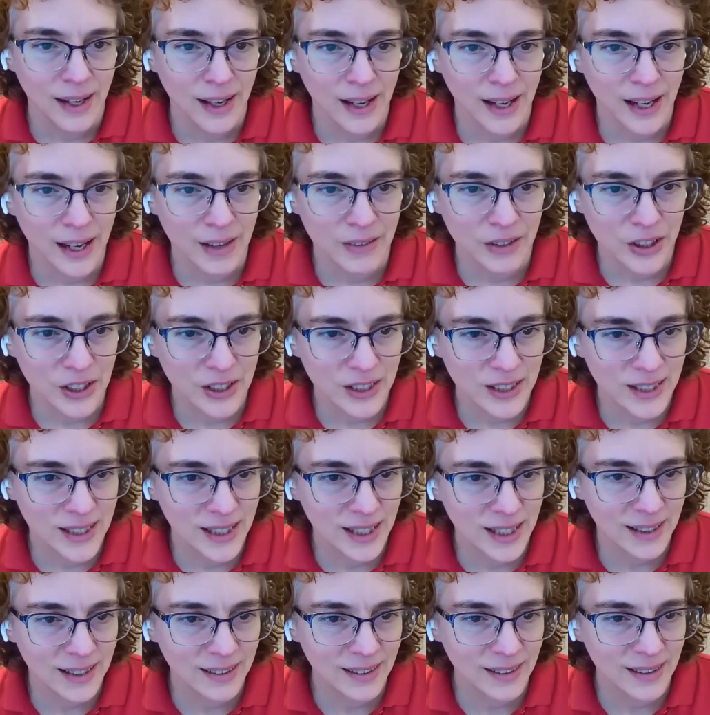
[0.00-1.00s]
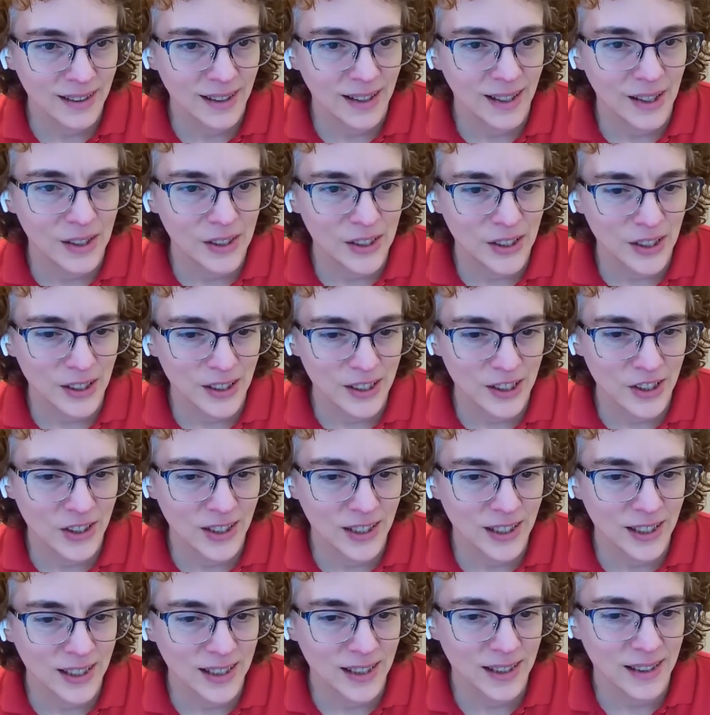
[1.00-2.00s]
Have a good day. I'll talk to you
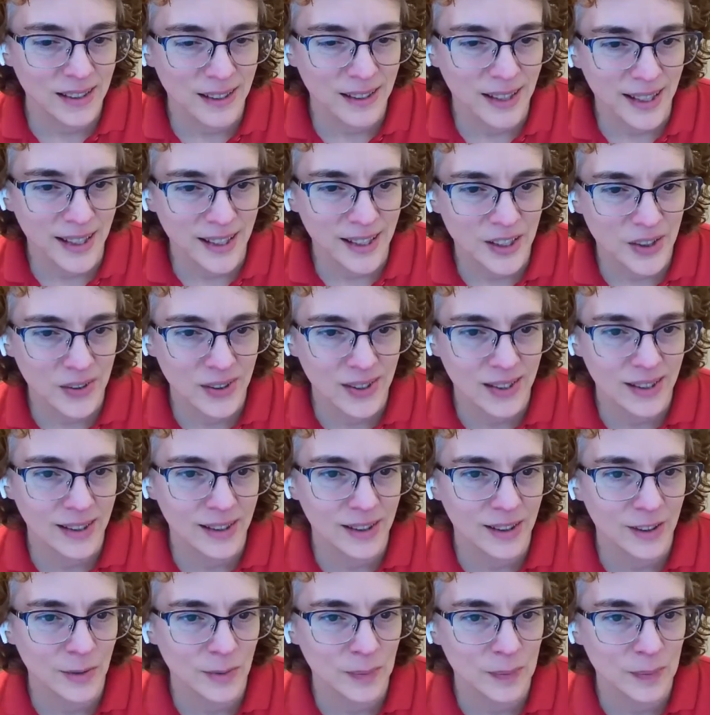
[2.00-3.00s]
again next week.